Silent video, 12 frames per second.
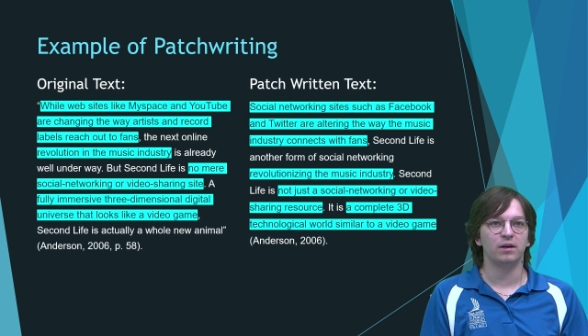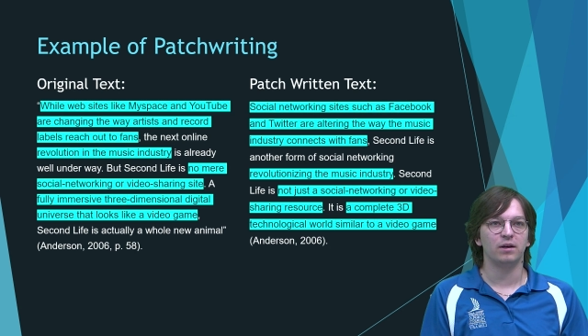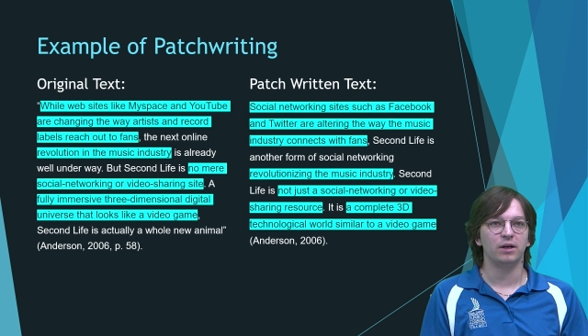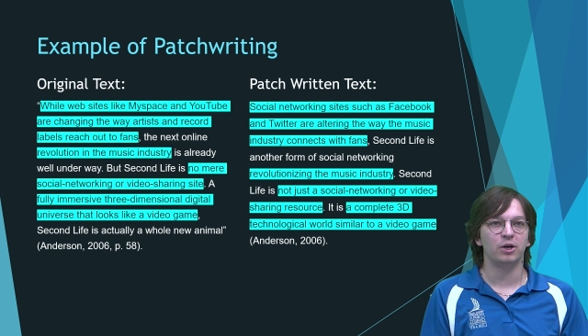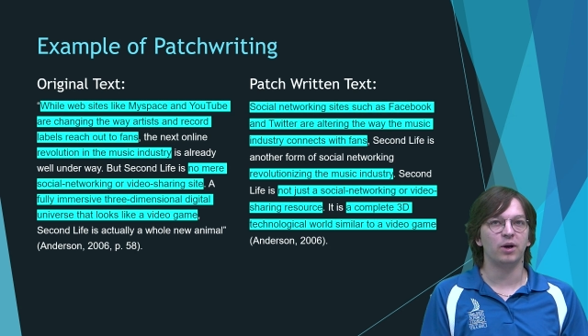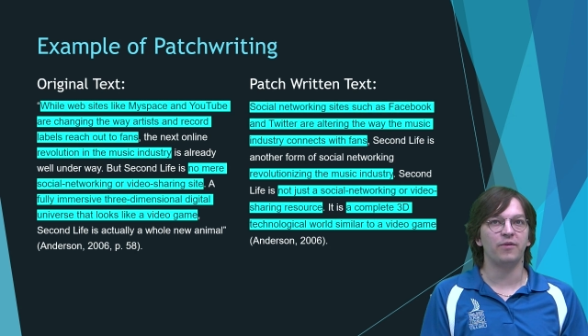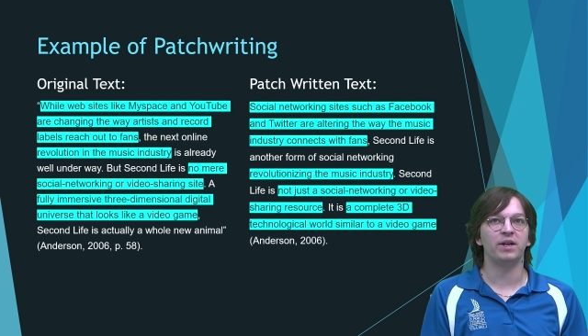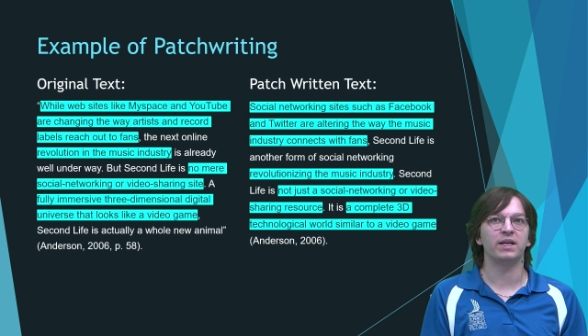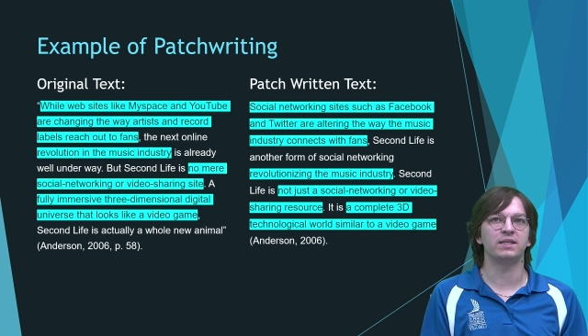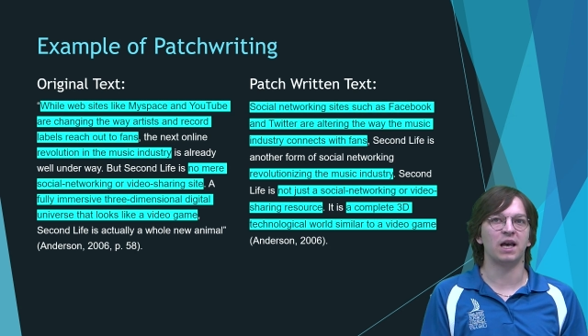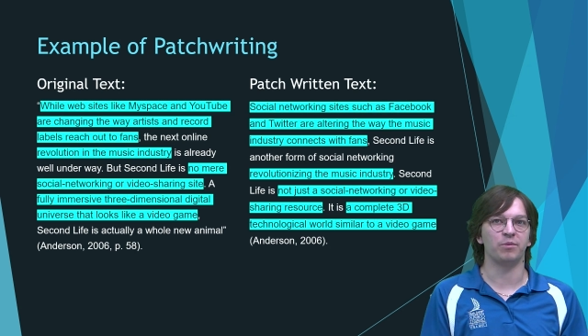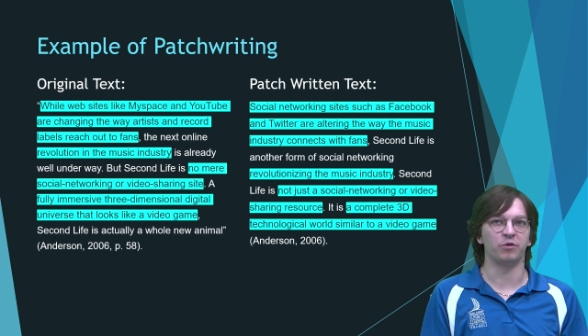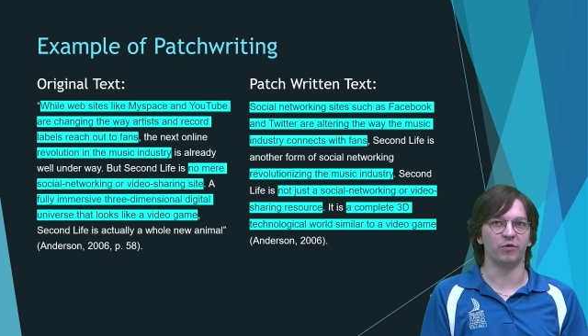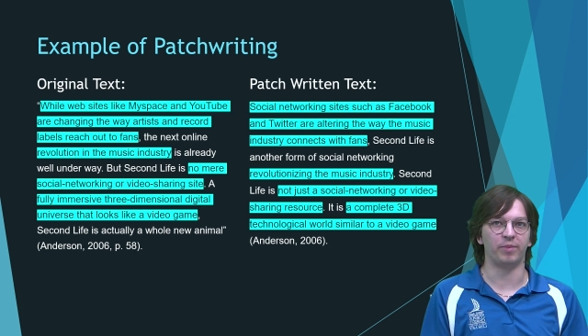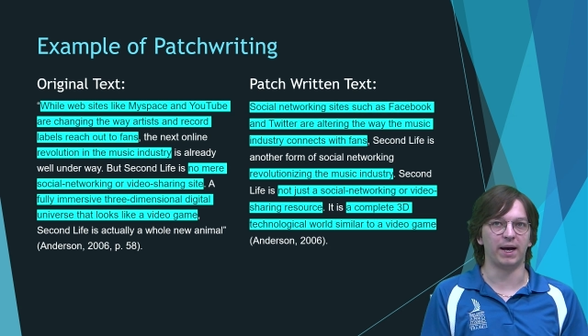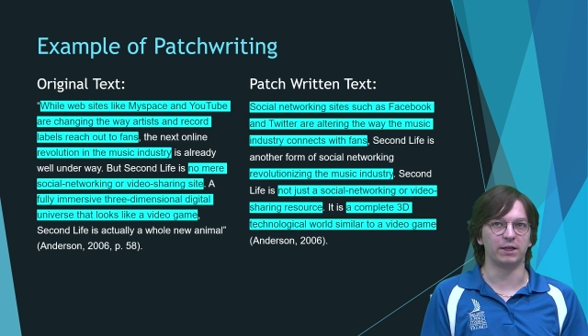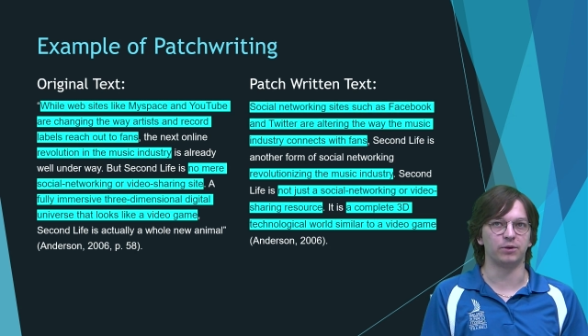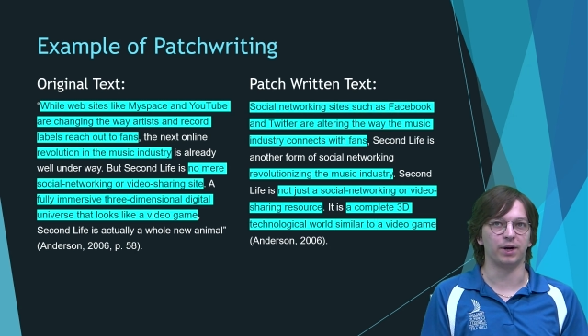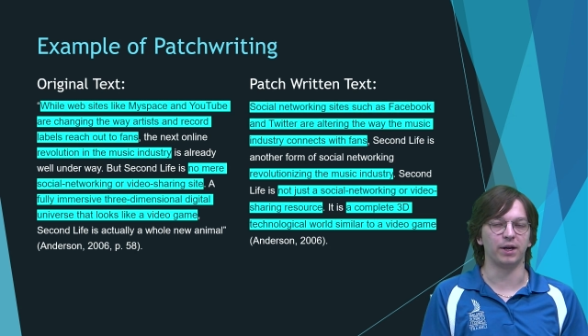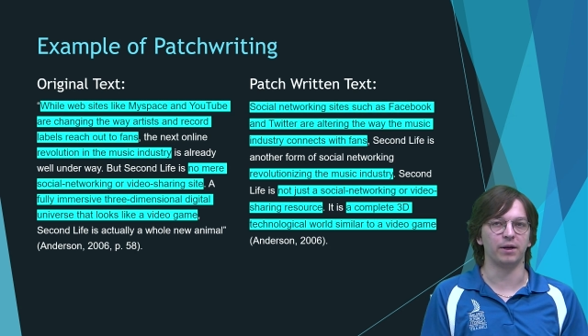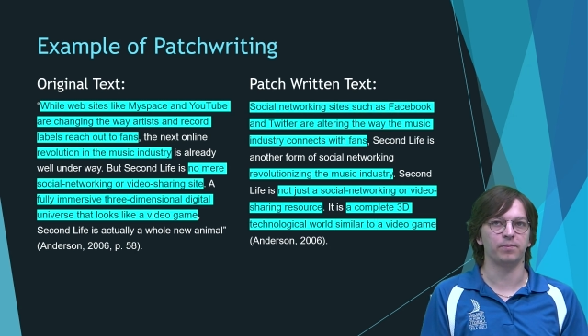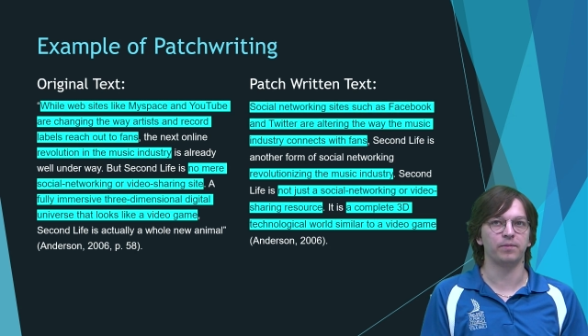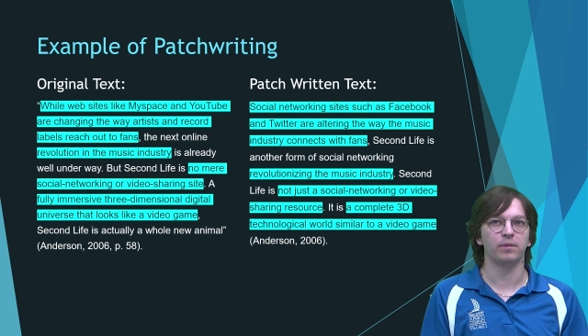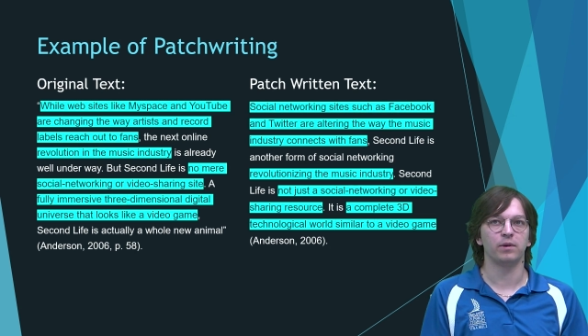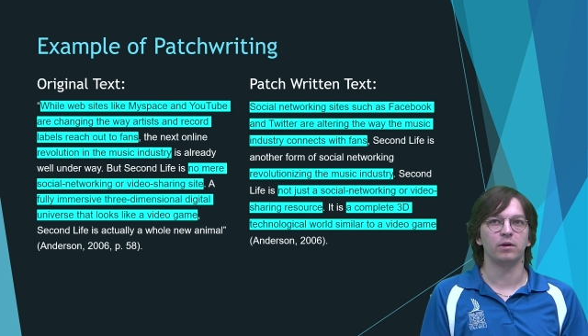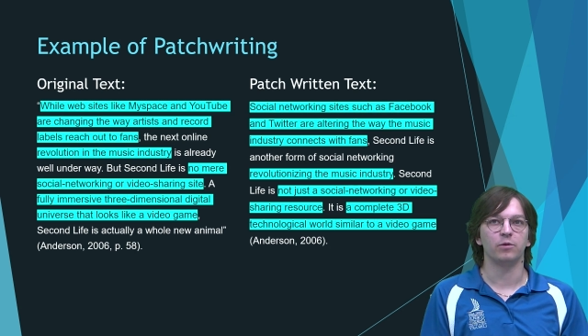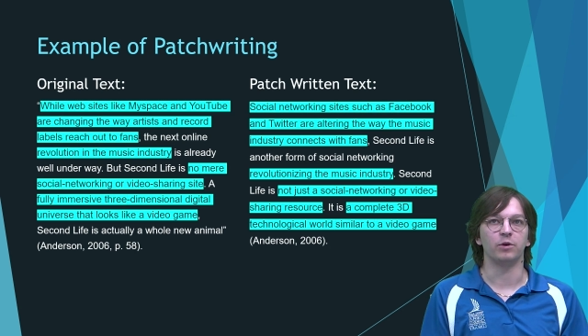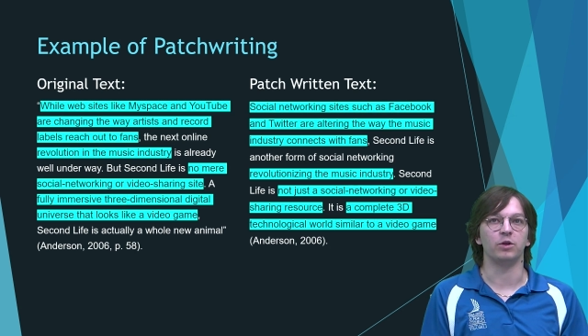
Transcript: Here we have an example of patchwriting, with